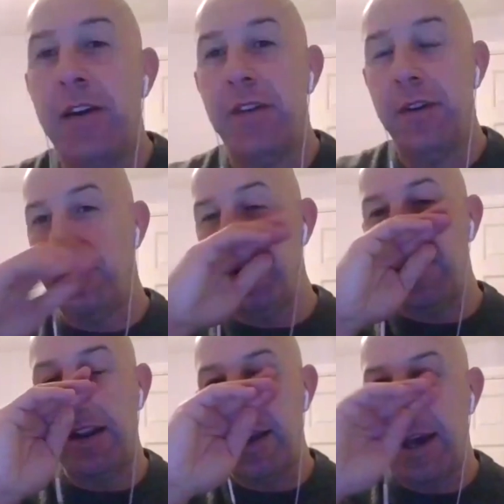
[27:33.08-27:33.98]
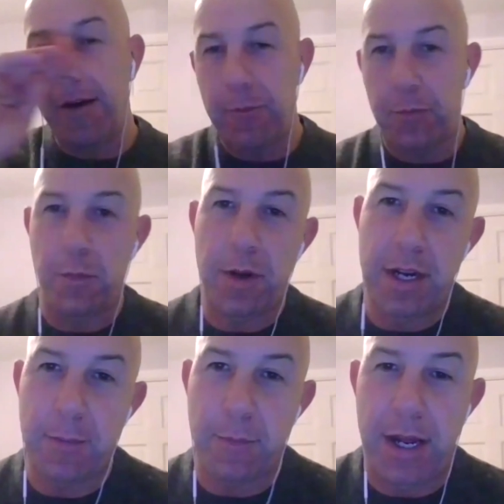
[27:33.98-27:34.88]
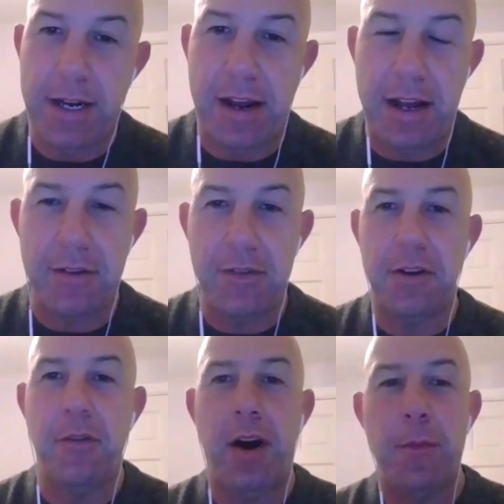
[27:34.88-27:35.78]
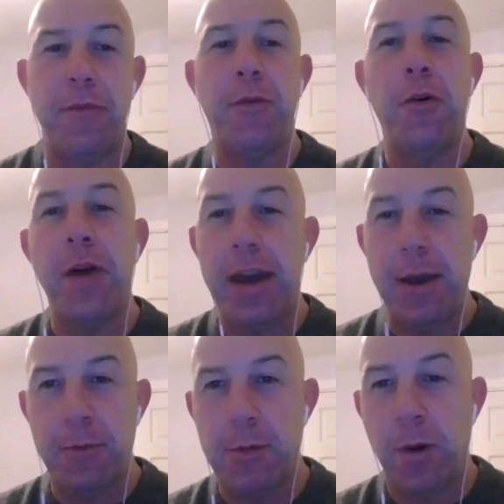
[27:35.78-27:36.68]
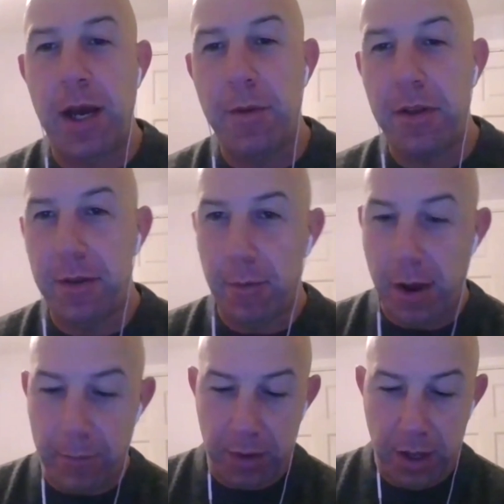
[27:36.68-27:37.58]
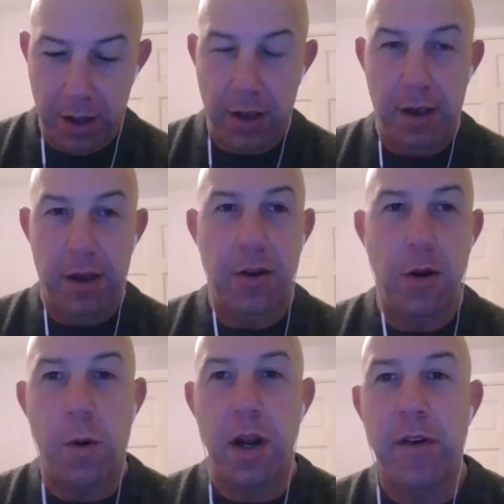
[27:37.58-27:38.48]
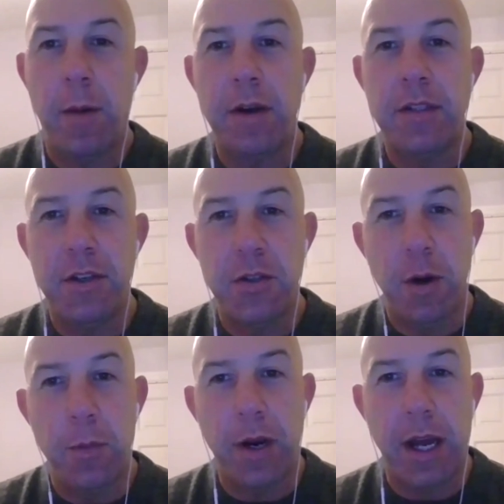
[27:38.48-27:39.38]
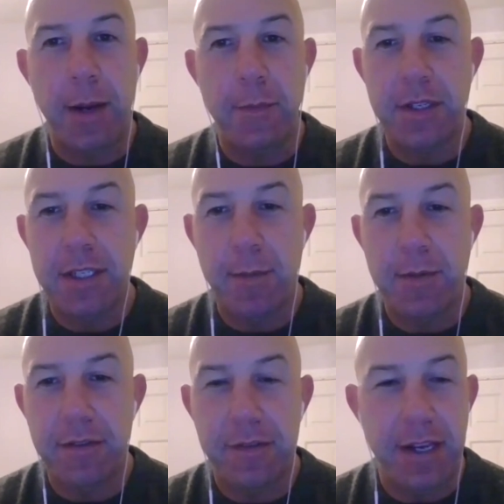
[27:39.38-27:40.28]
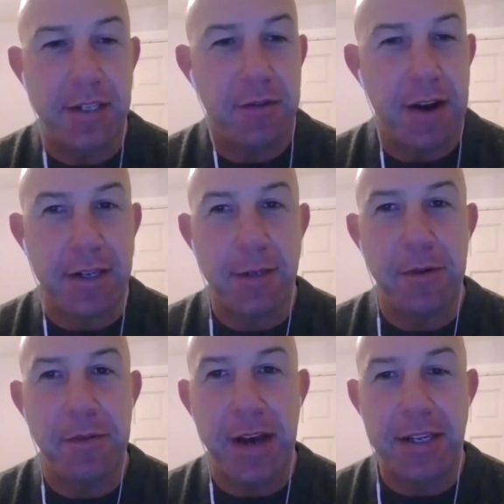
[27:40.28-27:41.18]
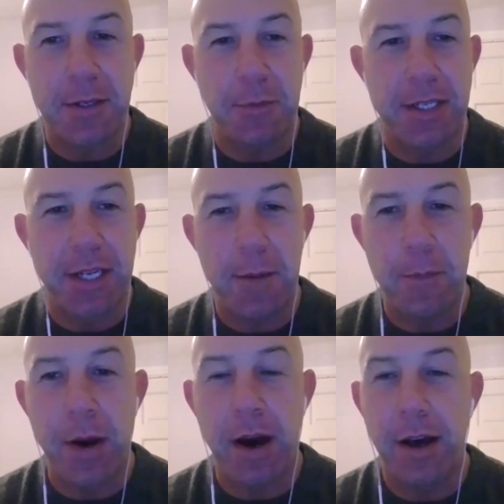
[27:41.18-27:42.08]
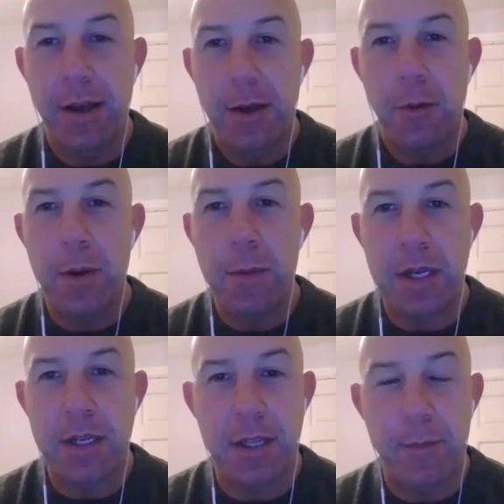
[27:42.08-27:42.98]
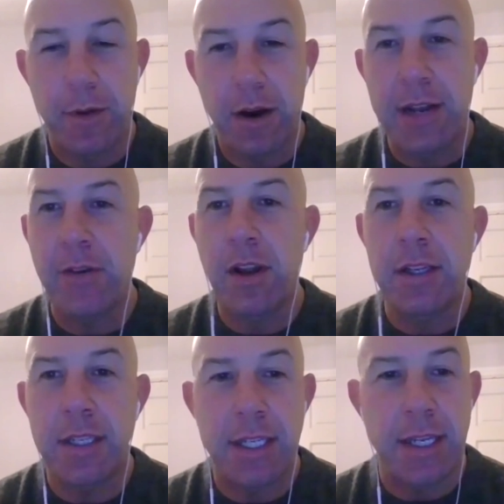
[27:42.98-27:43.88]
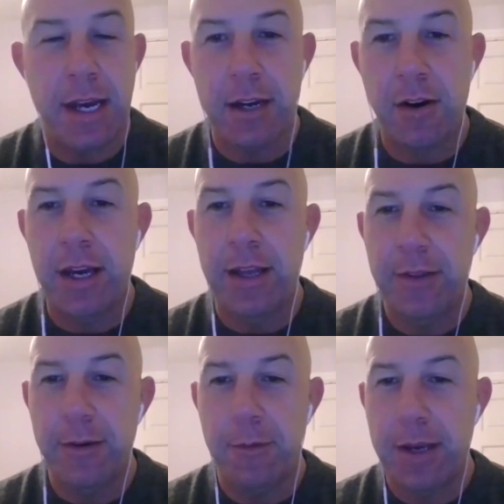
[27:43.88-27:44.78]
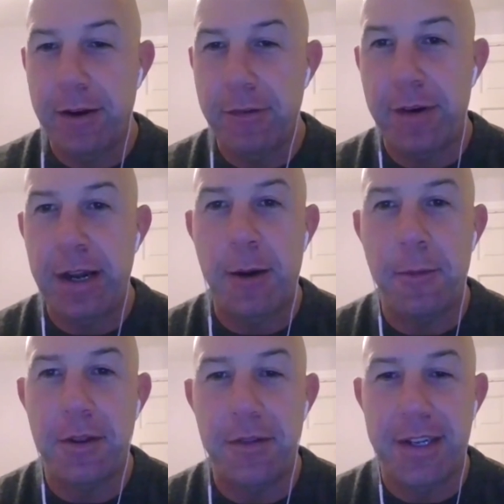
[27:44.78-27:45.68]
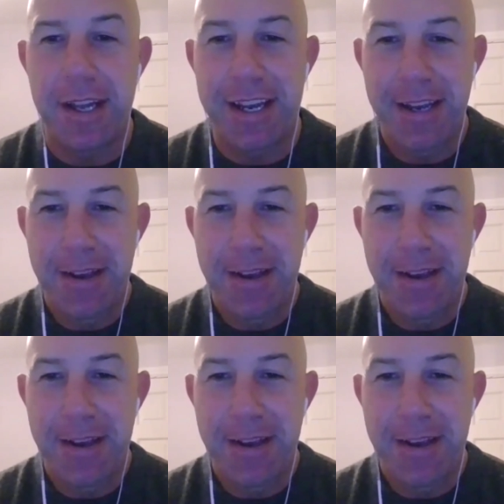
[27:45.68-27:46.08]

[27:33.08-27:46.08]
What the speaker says: Havant. We did play down at Havant. You're right. Before that, it was Weymouth. Not one of our most enjoyable games in terms of interaction with fans, shall we say? But we missed them. I'd even like to see that guy that we fell out with on the day.